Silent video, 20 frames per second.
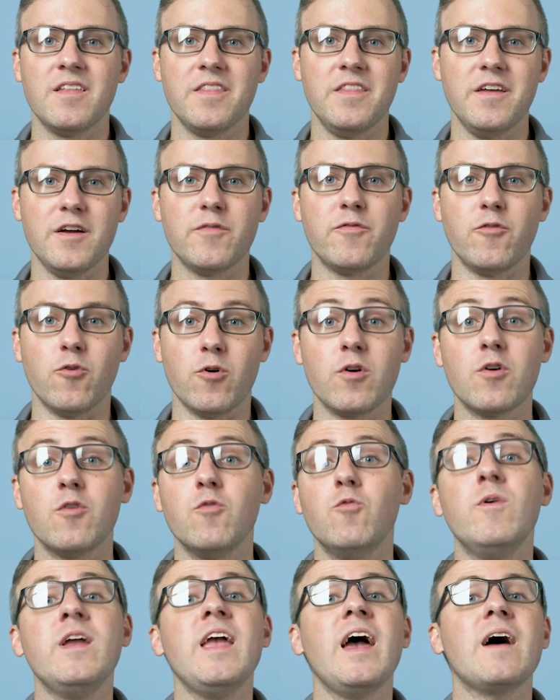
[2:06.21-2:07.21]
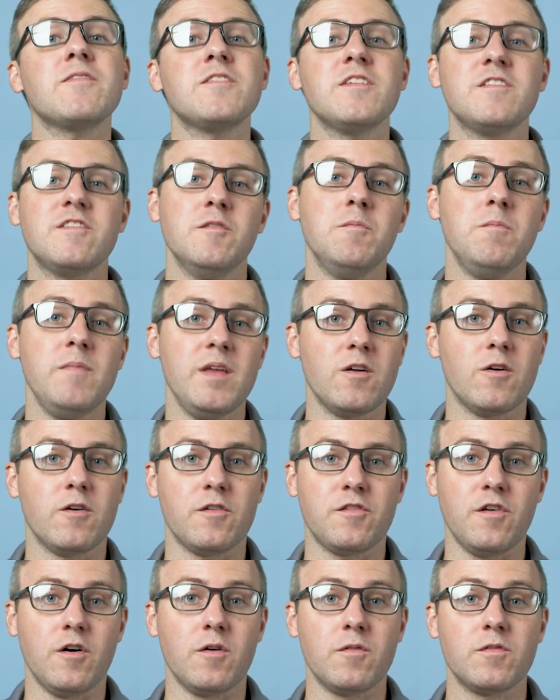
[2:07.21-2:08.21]
Therefore, we have to submit
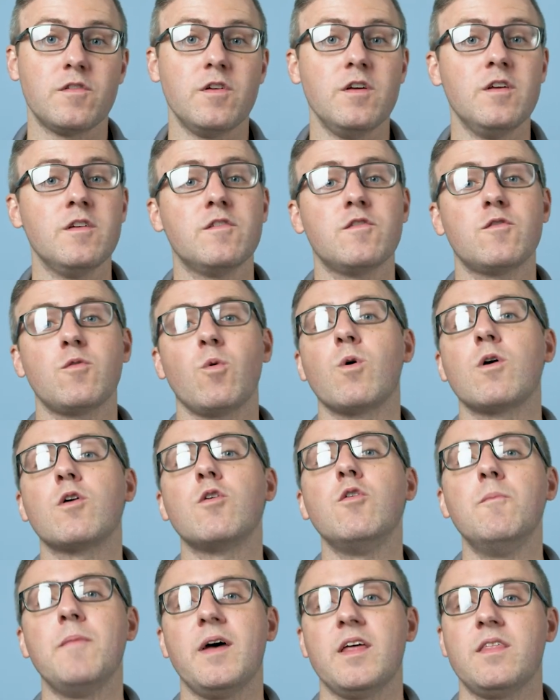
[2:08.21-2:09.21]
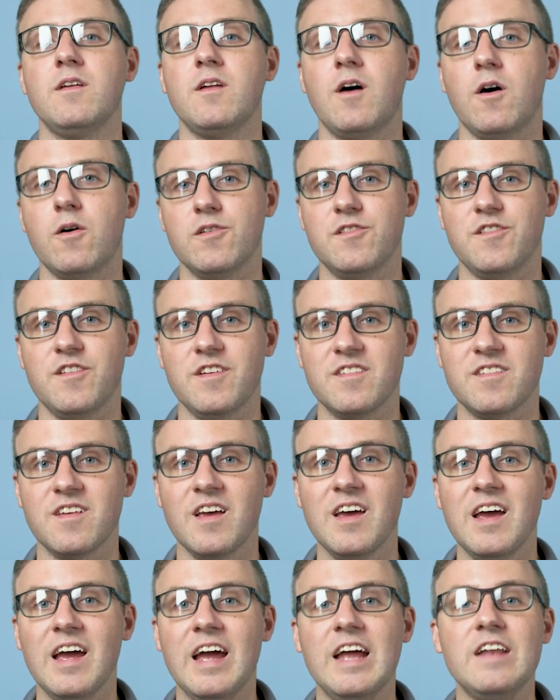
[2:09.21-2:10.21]
ourselves to historical methodologies
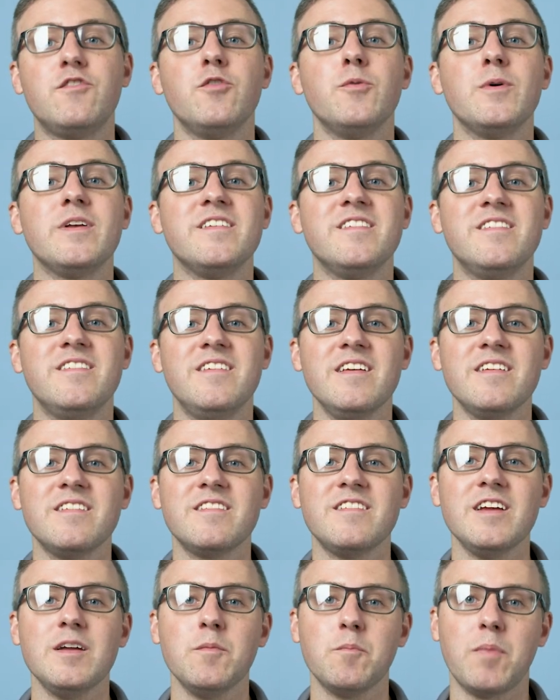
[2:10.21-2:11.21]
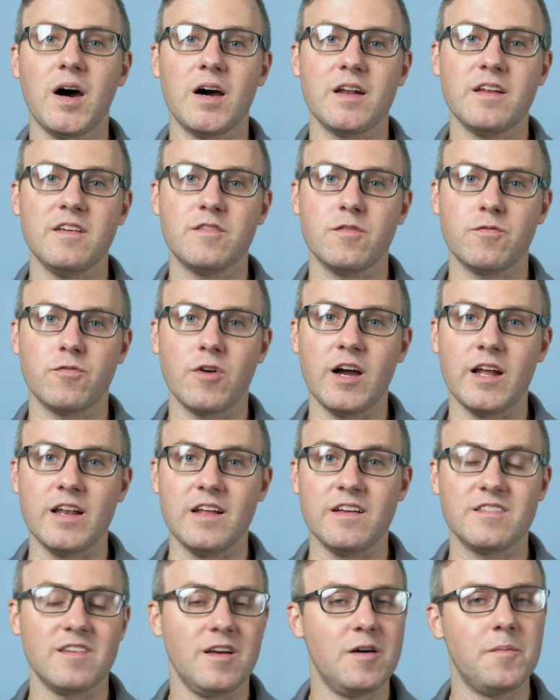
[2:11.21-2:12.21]
and to existing bodies of
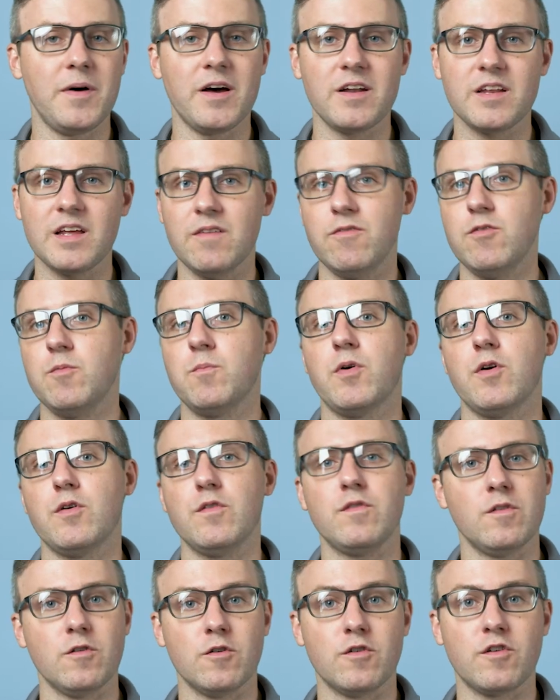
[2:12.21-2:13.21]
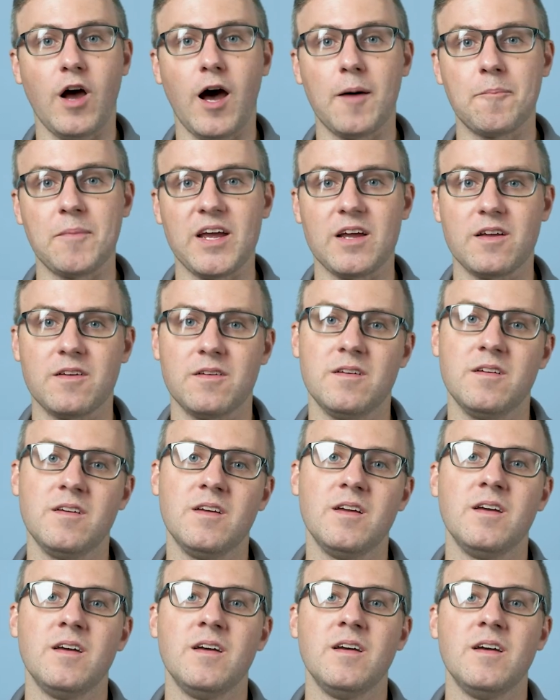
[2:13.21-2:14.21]
writings about a given person or topic.
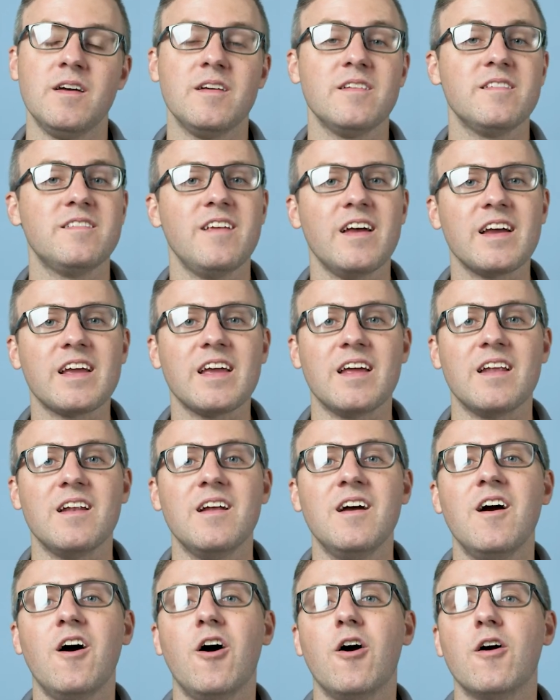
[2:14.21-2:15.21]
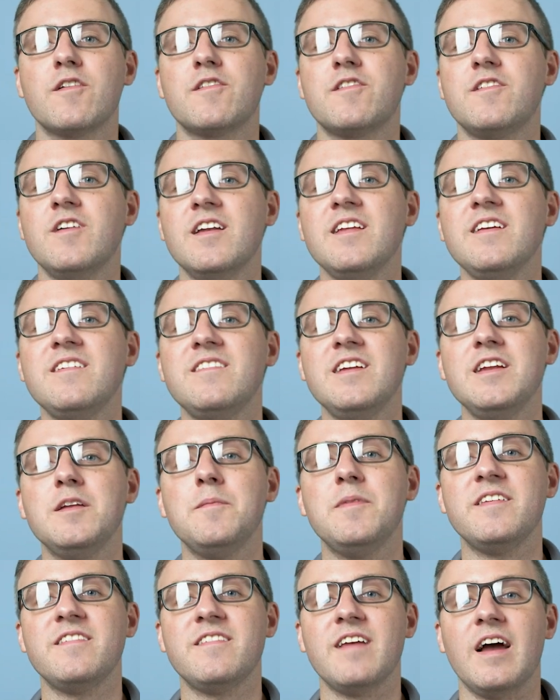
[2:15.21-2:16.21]
Second, our studies need
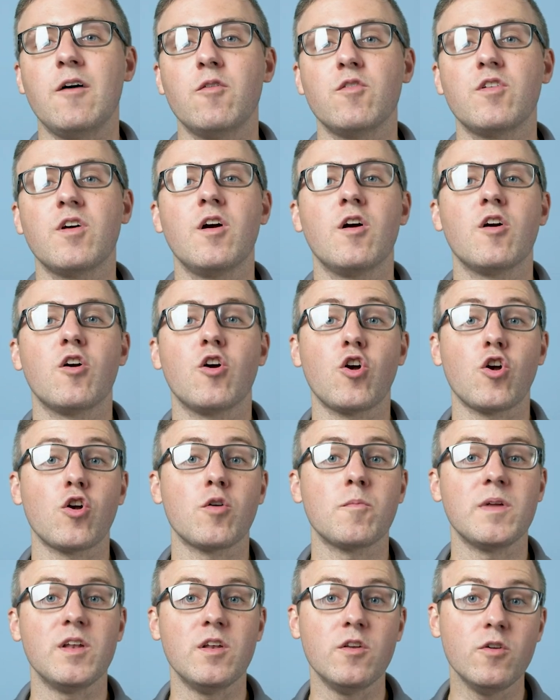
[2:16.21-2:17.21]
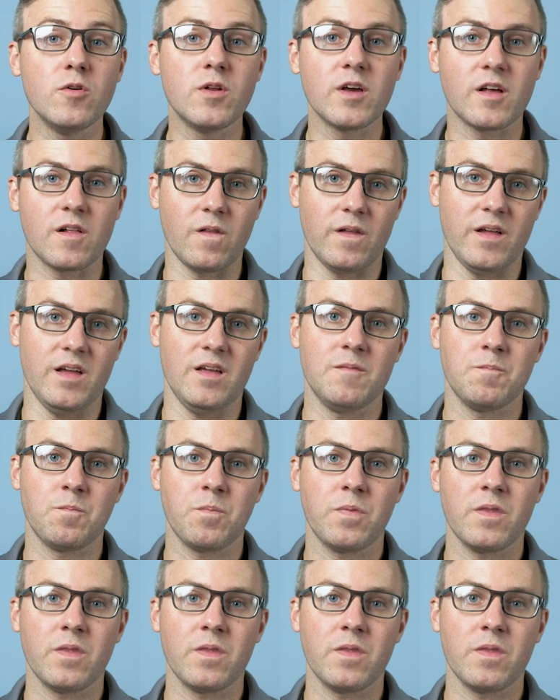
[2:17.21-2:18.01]
to be sound hermeneutically.